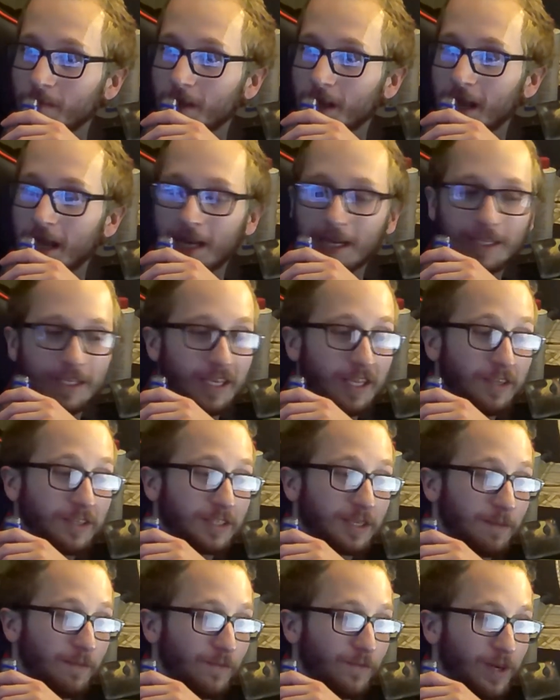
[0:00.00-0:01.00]
And here's
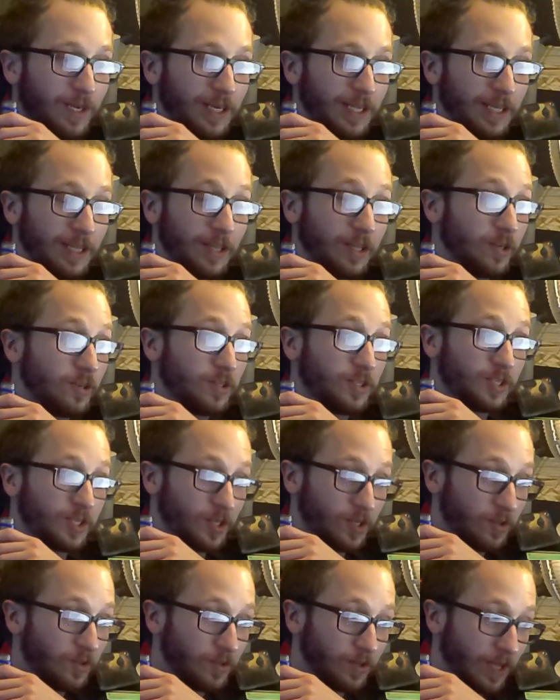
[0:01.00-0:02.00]
something funny. They're
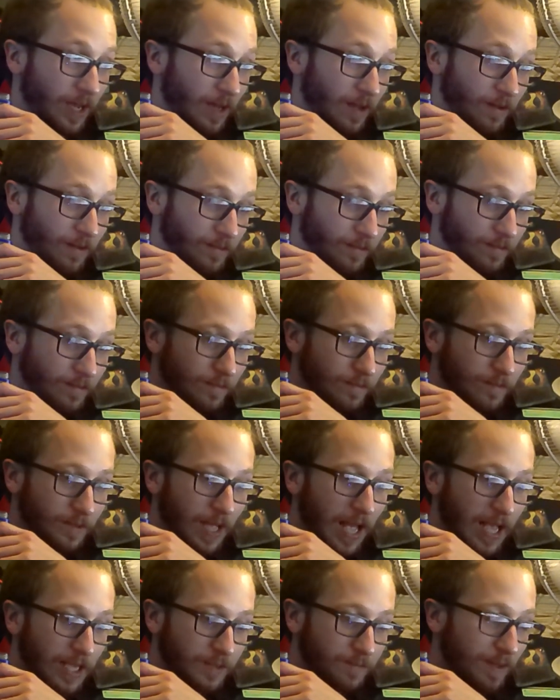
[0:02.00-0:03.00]
still not
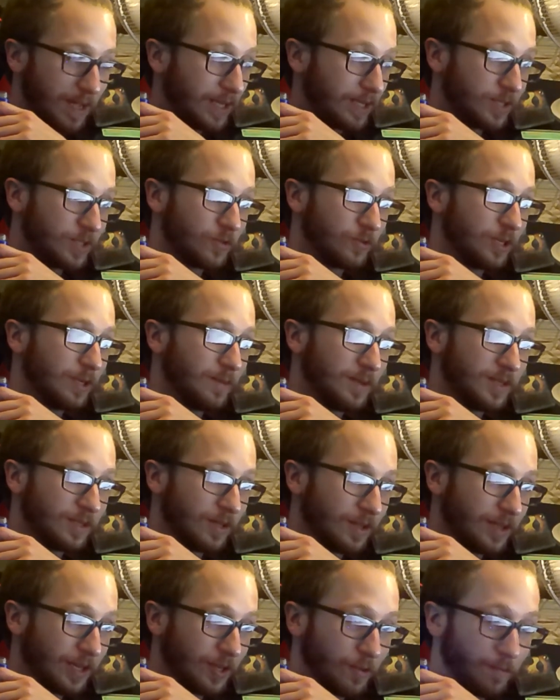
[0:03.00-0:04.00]
as mainstream as
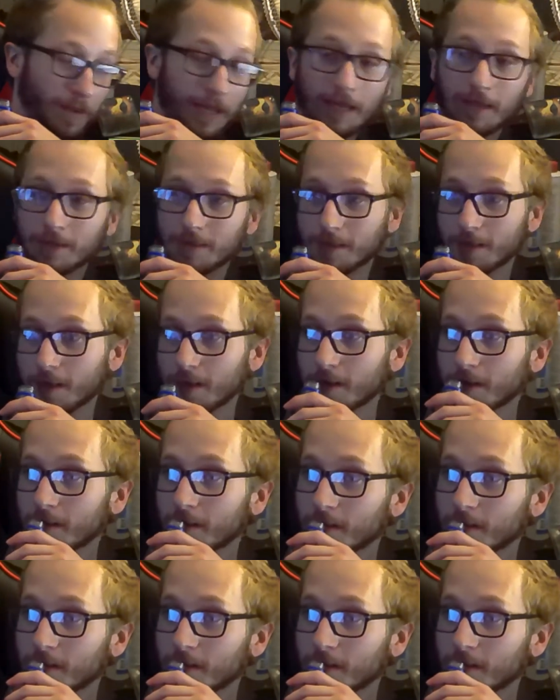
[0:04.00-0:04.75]
all the other bands are.